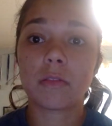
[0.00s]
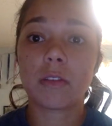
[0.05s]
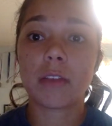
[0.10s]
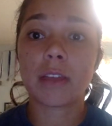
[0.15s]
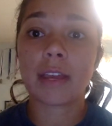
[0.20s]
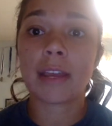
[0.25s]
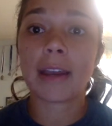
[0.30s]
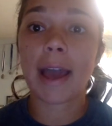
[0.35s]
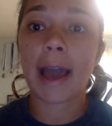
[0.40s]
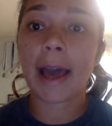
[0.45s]

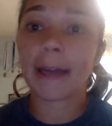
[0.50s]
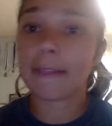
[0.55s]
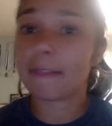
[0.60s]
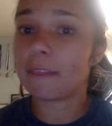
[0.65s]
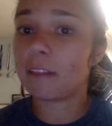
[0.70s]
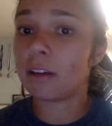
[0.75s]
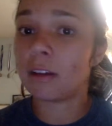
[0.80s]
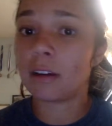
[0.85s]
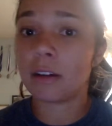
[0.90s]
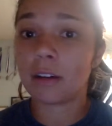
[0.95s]
eat at
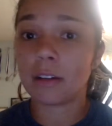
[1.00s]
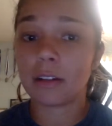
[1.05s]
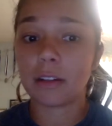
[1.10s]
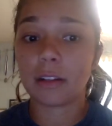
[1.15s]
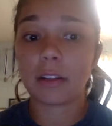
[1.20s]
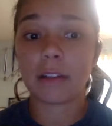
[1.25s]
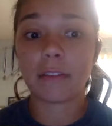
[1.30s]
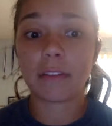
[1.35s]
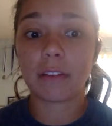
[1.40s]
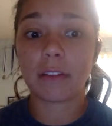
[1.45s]

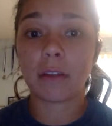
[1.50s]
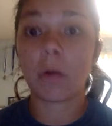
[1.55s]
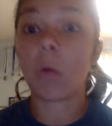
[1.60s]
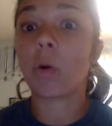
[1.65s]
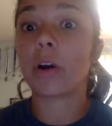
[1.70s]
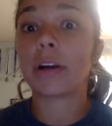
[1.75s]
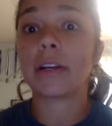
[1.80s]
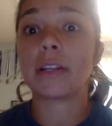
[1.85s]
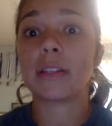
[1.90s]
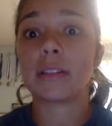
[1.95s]
the
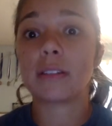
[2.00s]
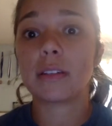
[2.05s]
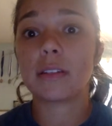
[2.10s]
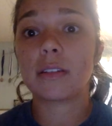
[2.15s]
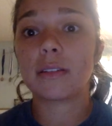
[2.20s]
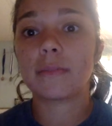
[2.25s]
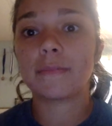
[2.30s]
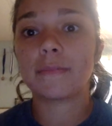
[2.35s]
organs.